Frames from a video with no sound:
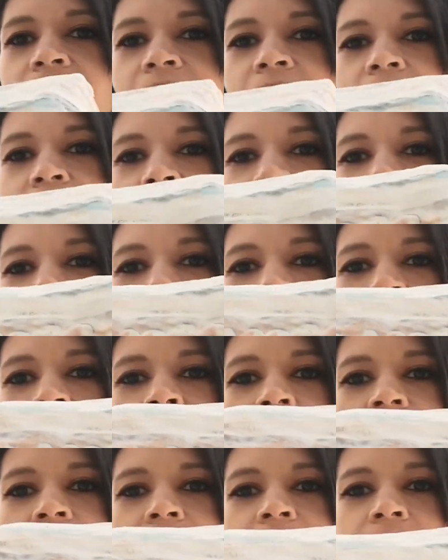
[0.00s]
so that
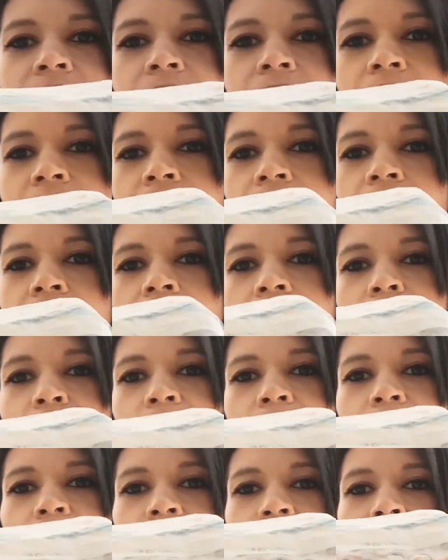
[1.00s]

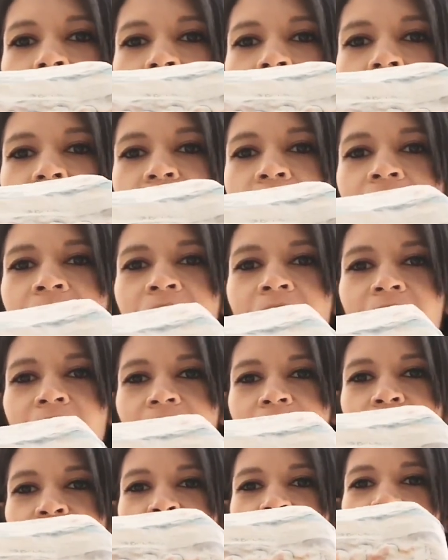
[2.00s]
I'm like trying to get
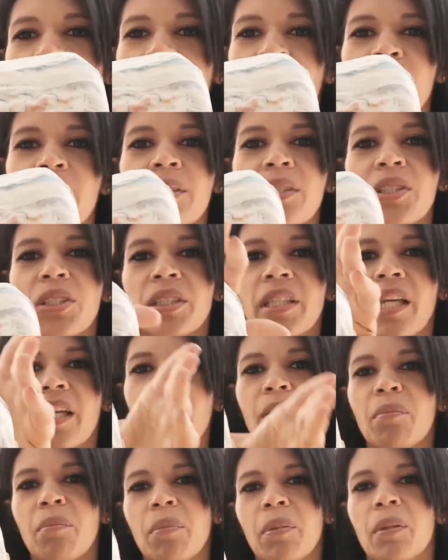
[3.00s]
like a rounded
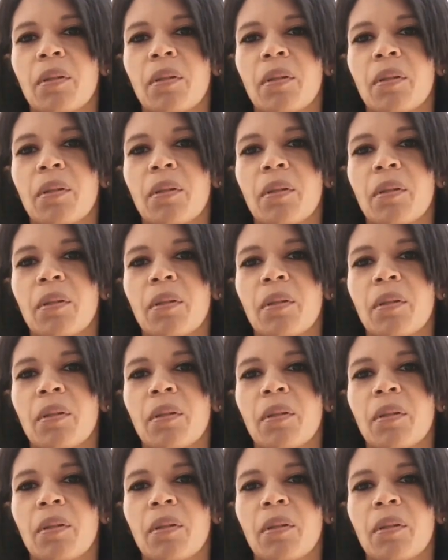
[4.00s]
shape.